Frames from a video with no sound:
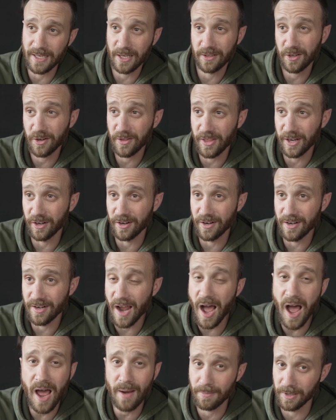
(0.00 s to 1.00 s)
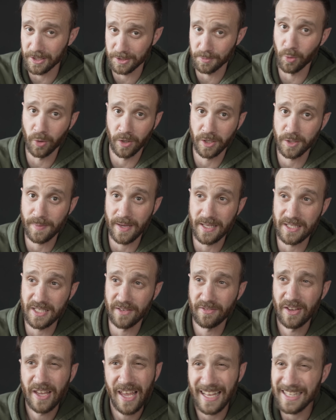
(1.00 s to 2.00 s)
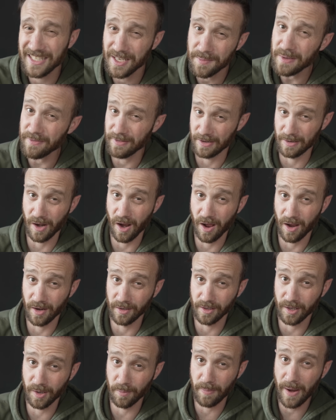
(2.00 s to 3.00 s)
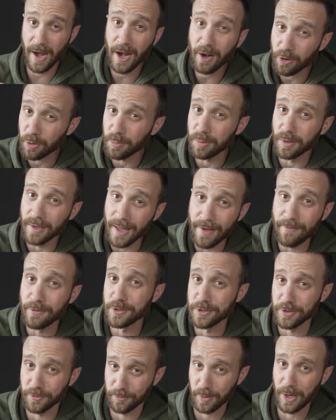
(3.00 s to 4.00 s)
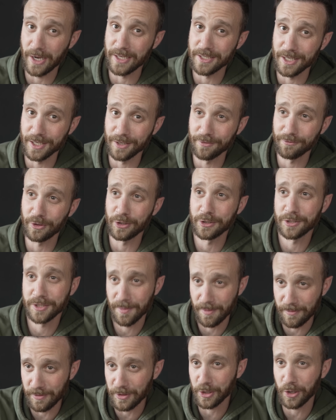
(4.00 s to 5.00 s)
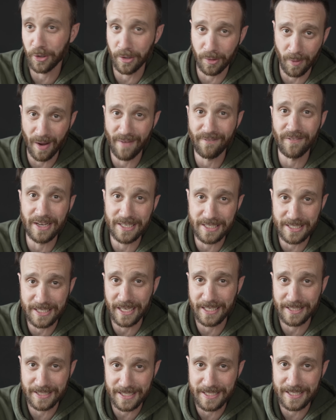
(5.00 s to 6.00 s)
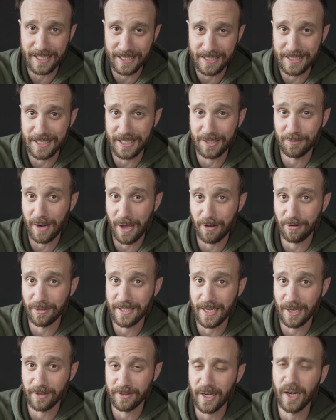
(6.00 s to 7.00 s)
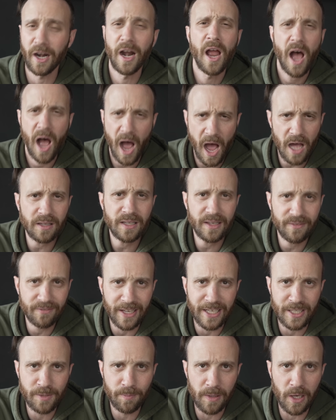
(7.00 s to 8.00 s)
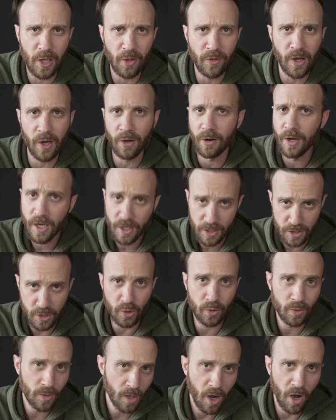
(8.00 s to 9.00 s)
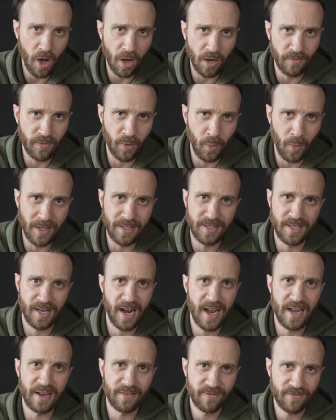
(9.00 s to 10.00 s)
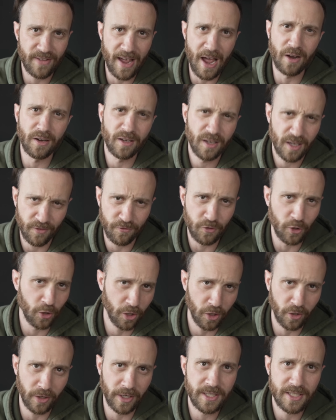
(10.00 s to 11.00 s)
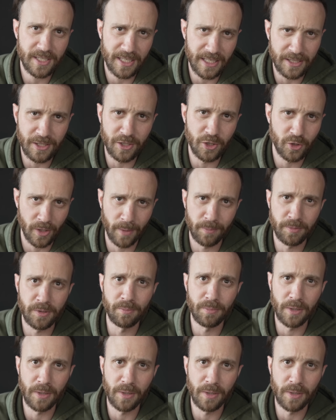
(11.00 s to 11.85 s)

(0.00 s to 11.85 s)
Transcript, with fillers: out there that are not much more expensive, and some even on comparable levels of pricing for some of the current Wi-Fi 6 and 6E routers out there. I'll leave links below, though, to all of the ones that I have found, if you're curious, in the description